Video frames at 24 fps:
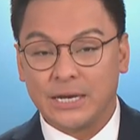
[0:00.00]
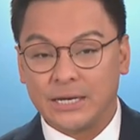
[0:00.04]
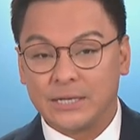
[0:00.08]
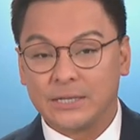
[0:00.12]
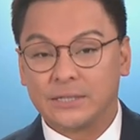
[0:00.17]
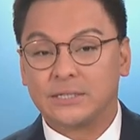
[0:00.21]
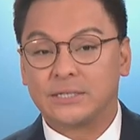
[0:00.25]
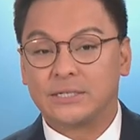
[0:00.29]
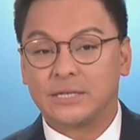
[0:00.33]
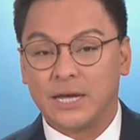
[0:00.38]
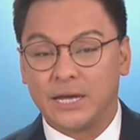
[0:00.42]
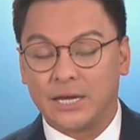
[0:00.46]

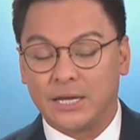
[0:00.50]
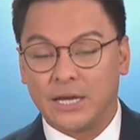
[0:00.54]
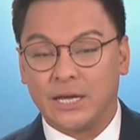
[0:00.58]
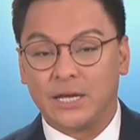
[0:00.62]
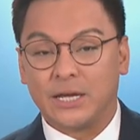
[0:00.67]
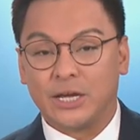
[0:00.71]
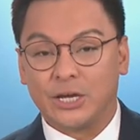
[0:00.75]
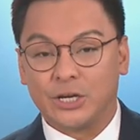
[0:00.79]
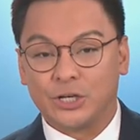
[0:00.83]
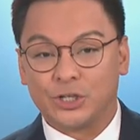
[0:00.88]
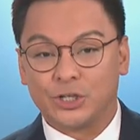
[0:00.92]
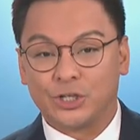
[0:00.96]
is
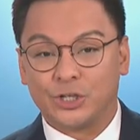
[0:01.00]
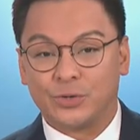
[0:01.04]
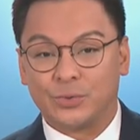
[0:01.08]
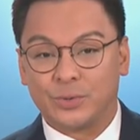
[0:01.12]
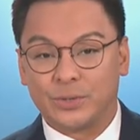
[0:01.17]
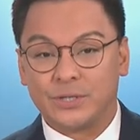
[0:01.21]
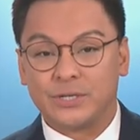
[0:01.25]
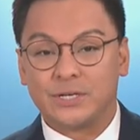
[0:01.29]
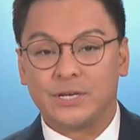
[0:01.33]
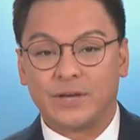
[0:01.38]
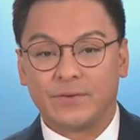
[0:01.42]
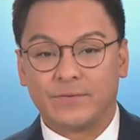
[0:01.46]
taking
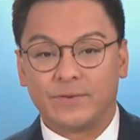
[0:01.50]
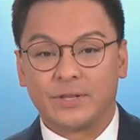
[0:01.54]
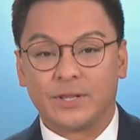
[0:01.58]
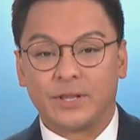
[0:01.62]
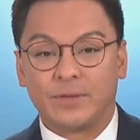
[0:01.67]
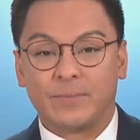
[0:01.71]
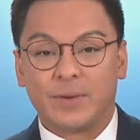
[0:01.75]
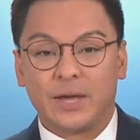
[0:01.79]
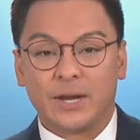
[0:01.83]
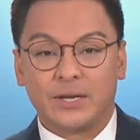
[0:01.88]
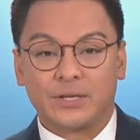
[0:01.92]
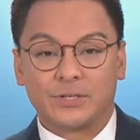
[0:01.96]
issue with
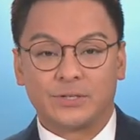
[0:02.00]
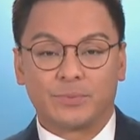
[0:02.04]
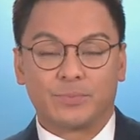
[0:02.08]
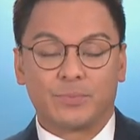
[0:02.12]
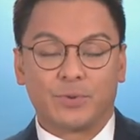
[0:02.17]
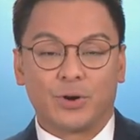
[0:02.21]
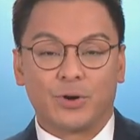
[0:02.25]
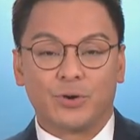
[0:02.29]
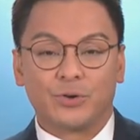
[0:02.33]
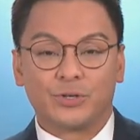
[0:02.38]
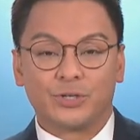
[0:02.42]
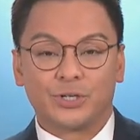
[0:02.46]
David Lametti's
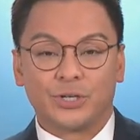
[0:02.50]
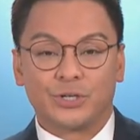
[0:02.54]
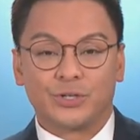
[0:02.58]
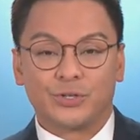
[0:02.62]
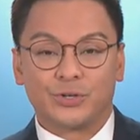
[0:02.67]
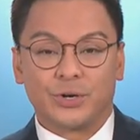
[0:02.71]
approach,